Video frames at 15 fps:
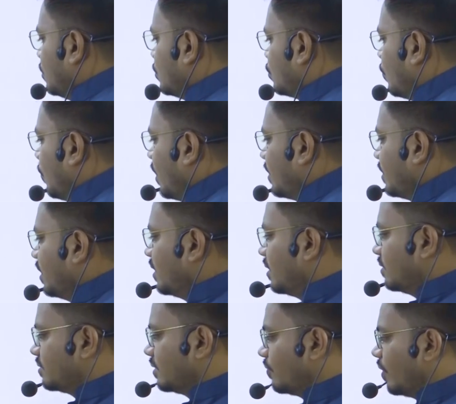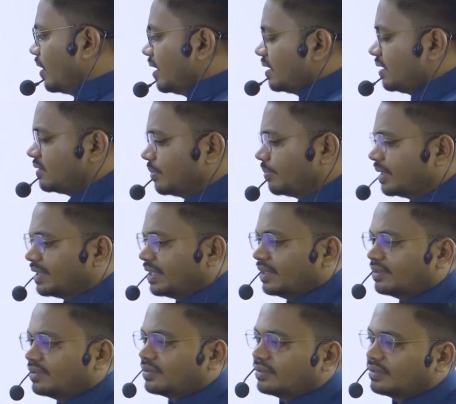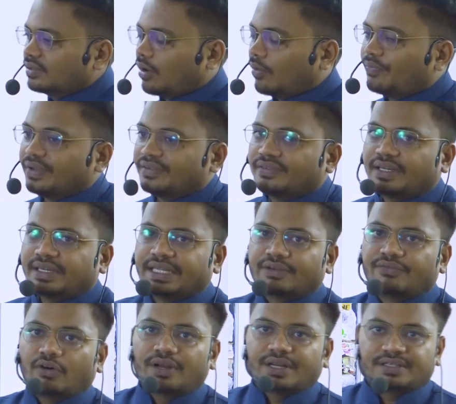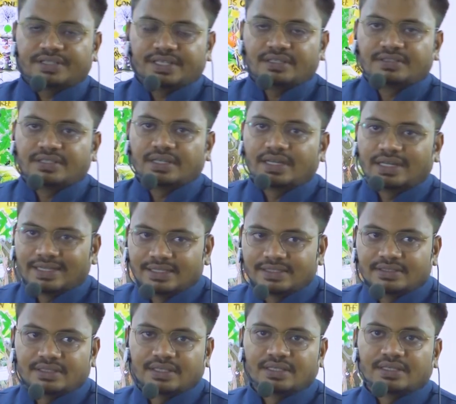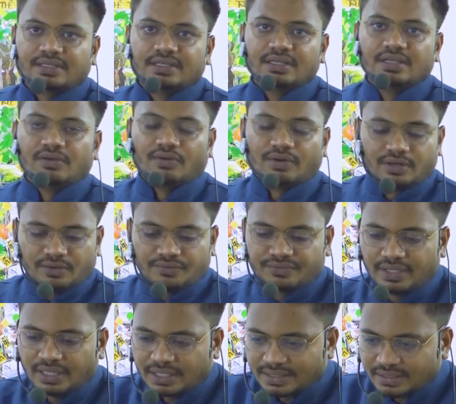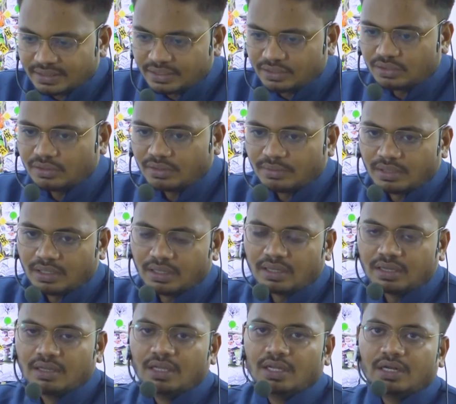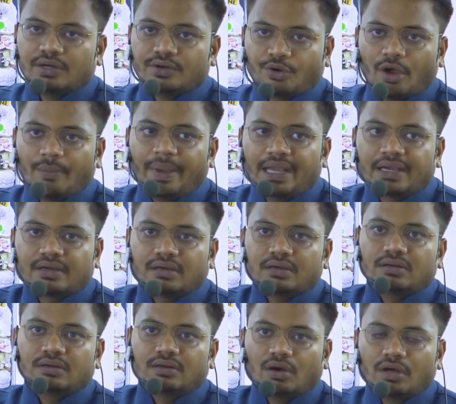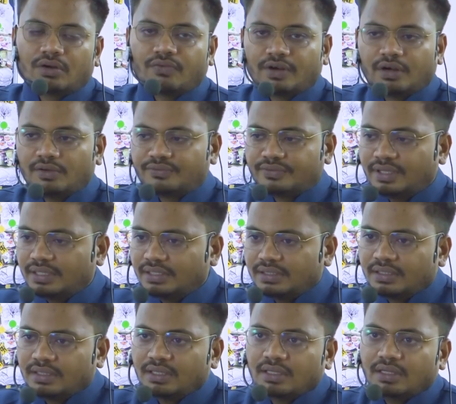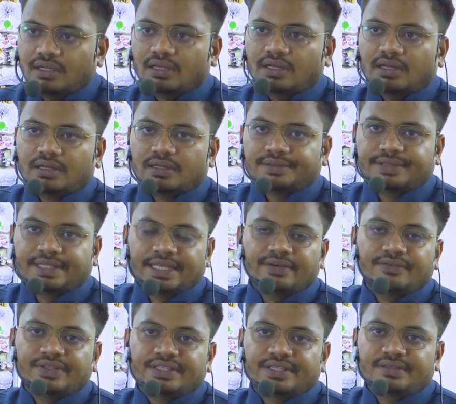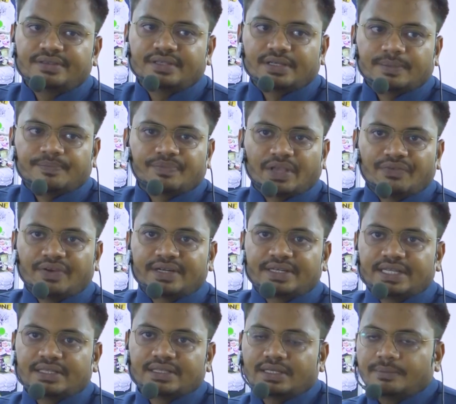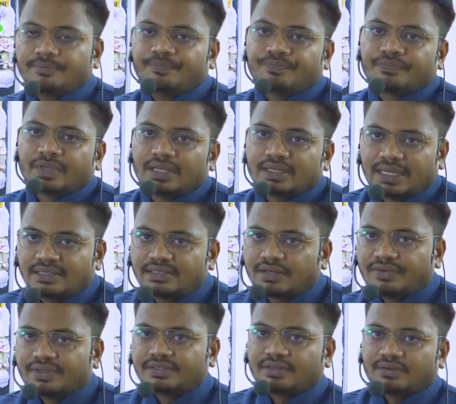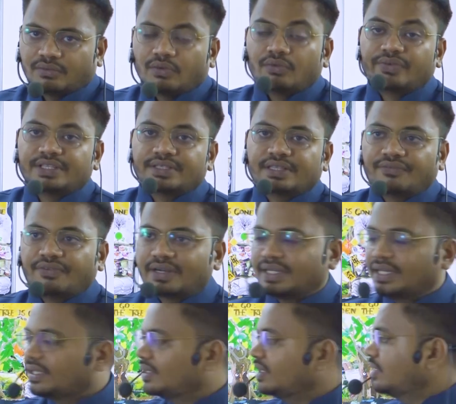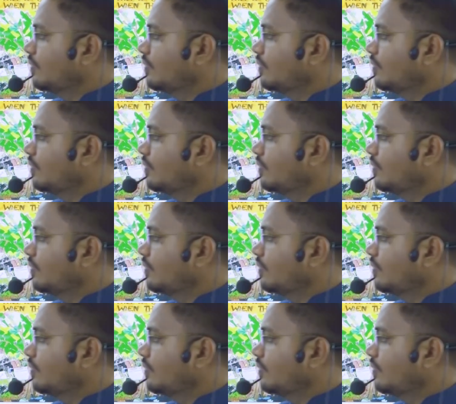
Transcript: So what are the some methods? Obviously, deforestation is one of the drawback or one of the thing which is affecting the conservation, which is affecting the